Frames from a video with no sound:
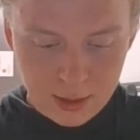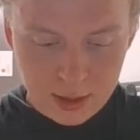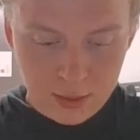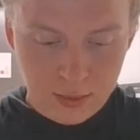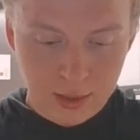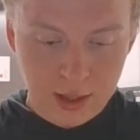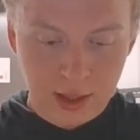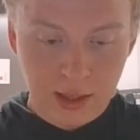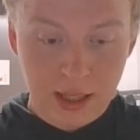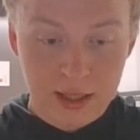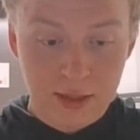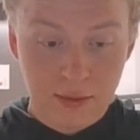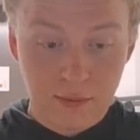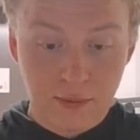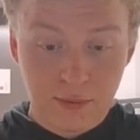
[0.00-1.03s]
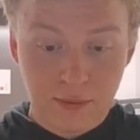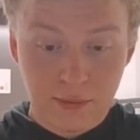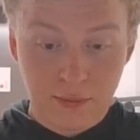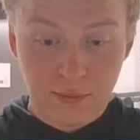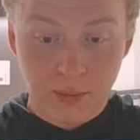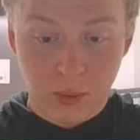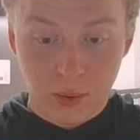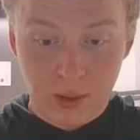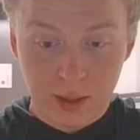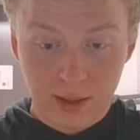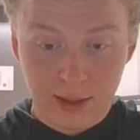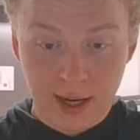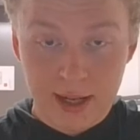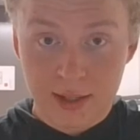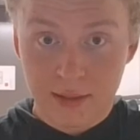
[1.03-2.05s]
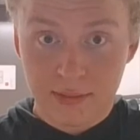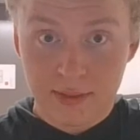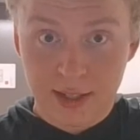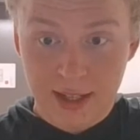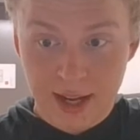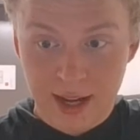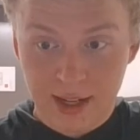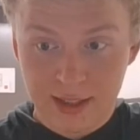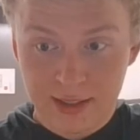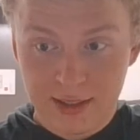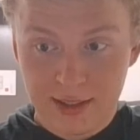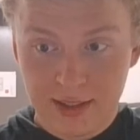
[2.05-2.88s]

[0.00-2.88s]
So we're on lesson four as of today.